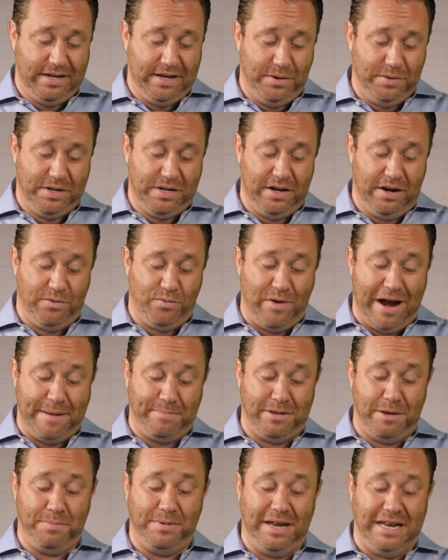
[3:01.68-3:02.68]
let's see, it was uh,
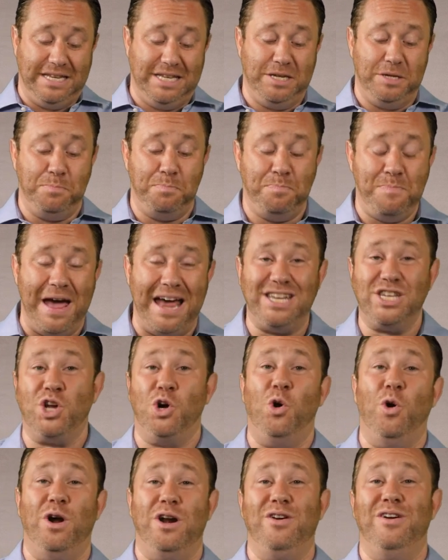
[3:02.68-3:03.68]
wrapped up its
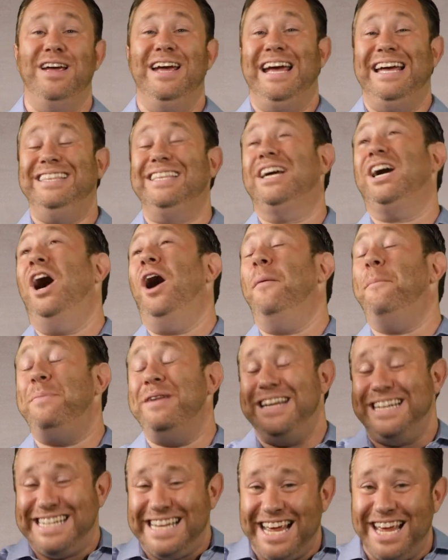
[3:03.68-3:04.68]
best quarter in the
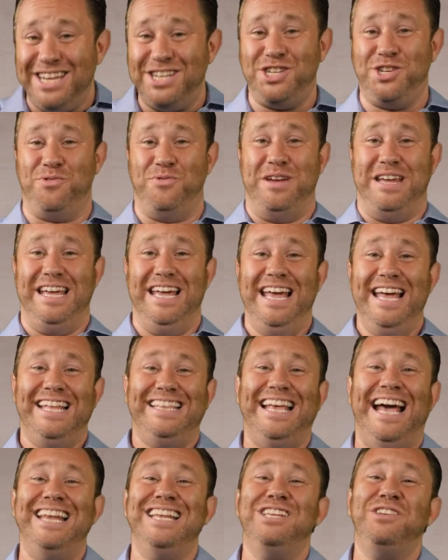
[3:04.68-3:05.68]
company's yeah. history.
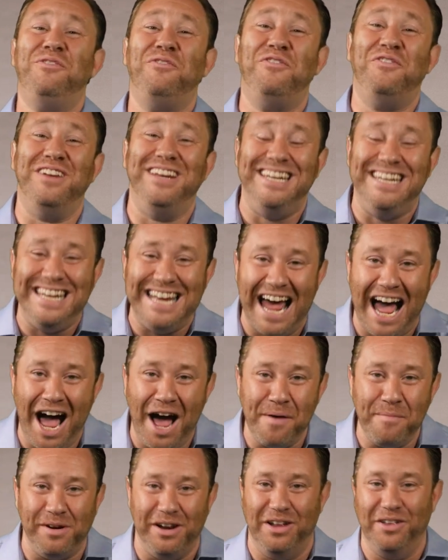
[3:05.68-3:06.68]
That is
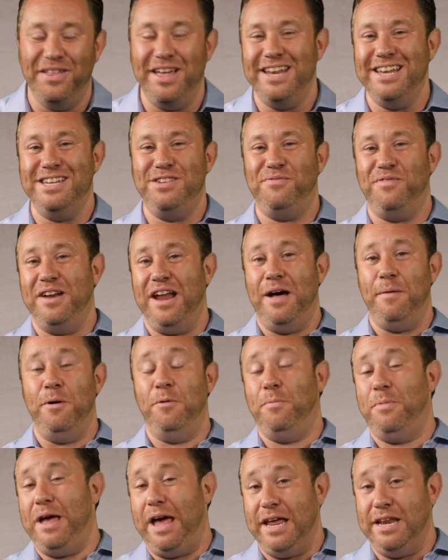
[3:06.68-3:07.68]
phenomenal. That is
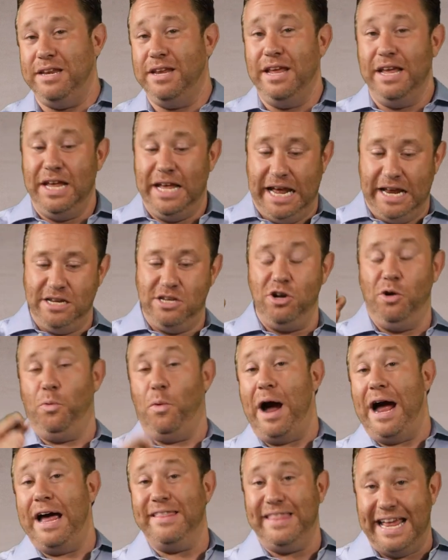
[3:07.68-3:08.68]
phenomenal. And, and
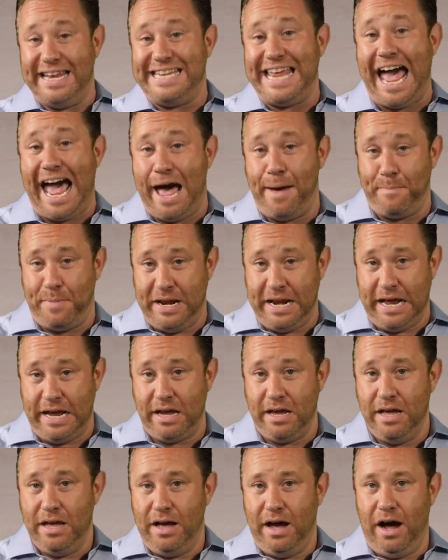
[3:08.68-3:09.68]
so while that's
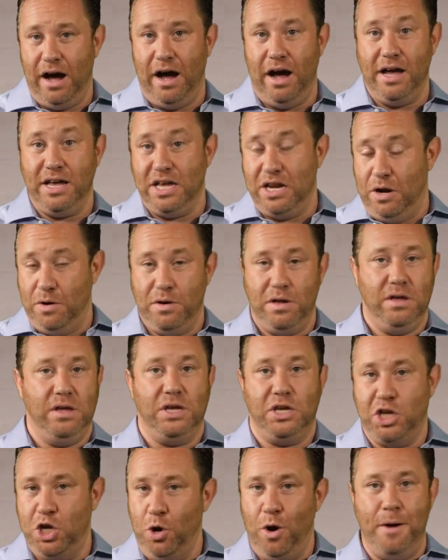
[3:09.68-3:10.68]
happening, uh, you know,
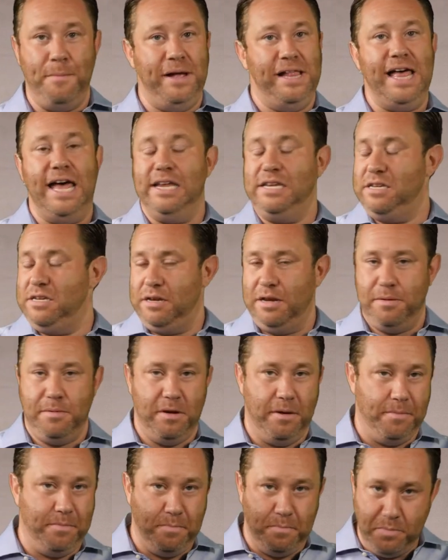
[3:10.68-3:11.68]
Q M L S,
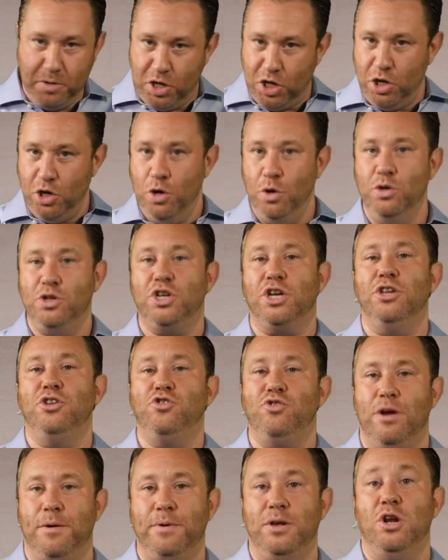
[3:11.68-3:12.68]
a huge
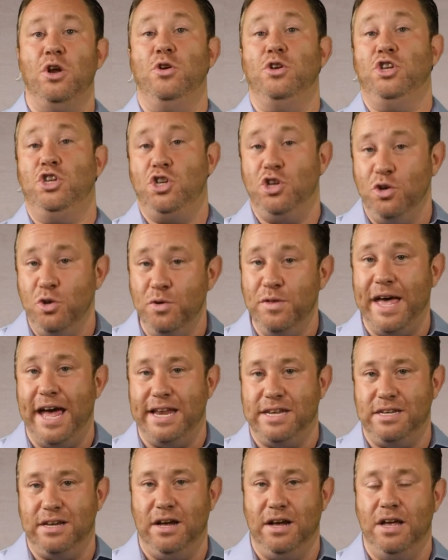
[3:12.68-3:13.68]
contributor to
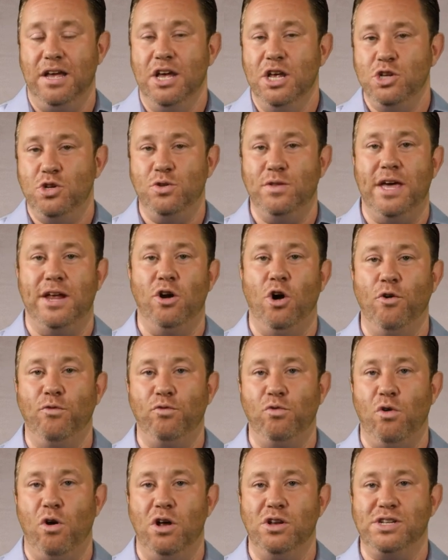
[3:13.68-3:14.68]
that uh, to that
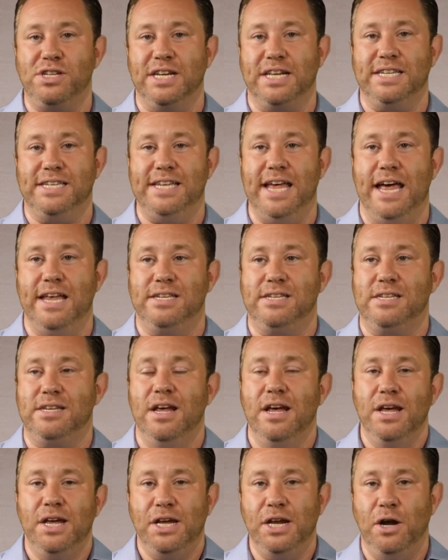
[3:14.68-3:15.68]
overall
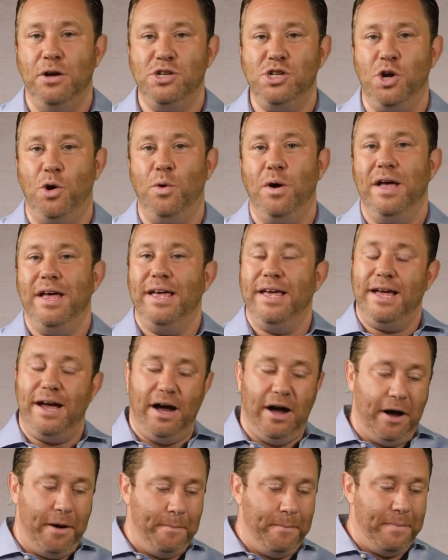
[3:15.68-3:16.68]
success, you know. So,
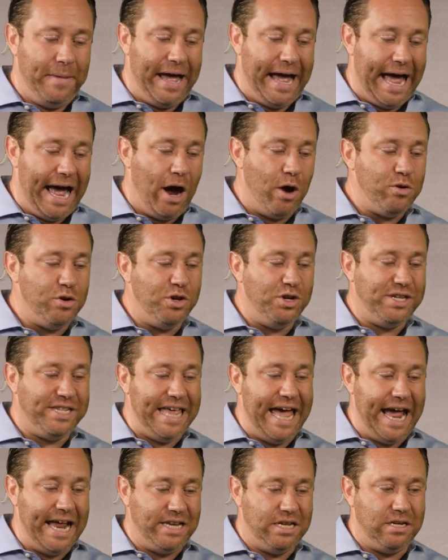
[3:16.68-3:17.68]
um, how
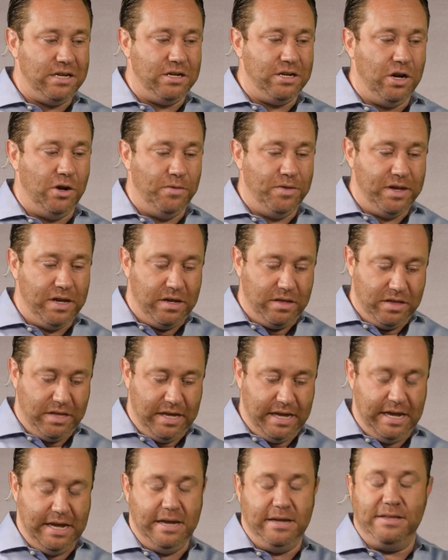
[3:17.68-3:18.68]
does that, you know, the
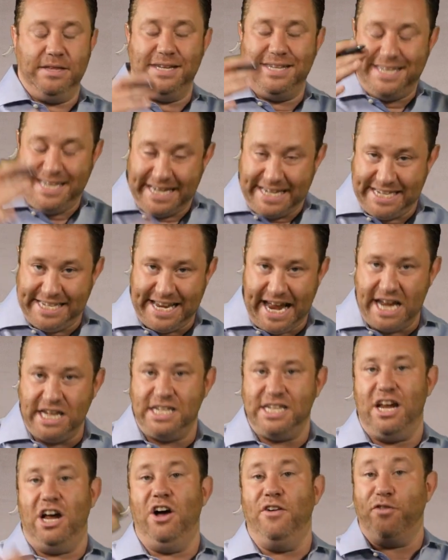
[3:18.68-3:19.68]
the the
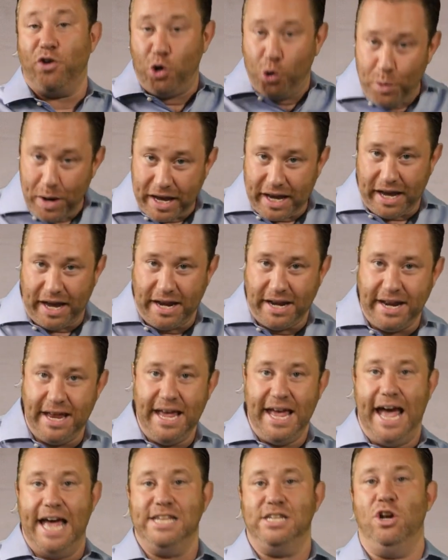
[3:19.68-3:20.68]
success of
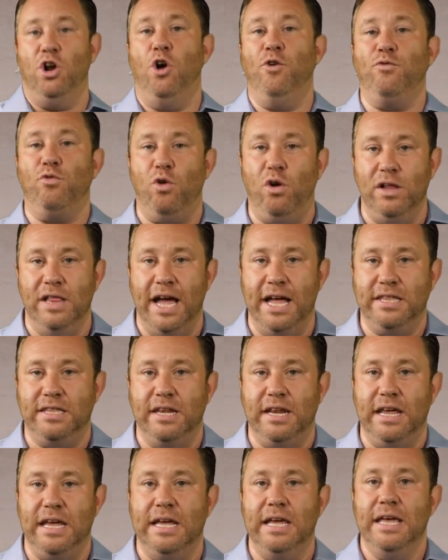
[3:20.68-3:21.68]
Quicken as an overall
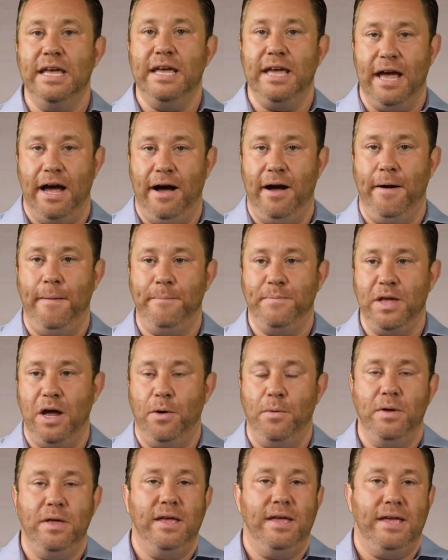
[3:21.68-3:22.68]
entity, um,
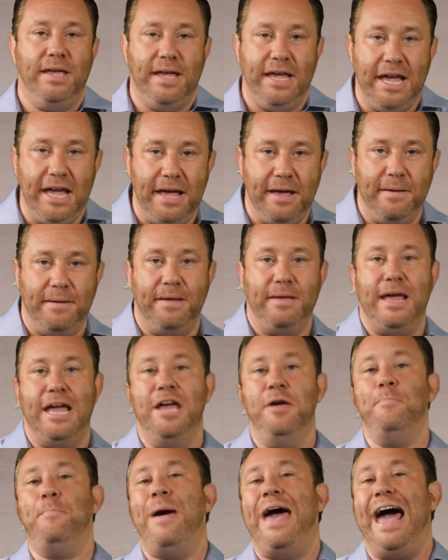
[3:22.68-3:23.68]
you know,
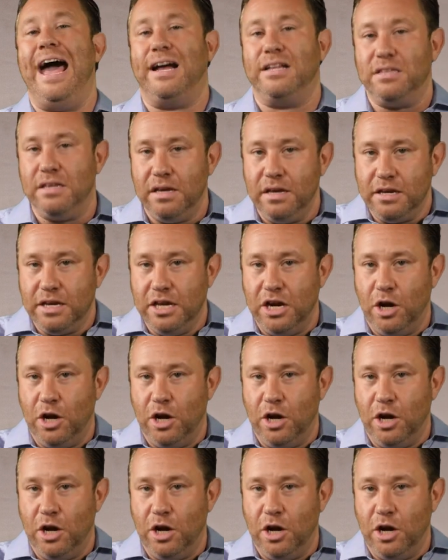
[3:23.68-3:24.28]
impact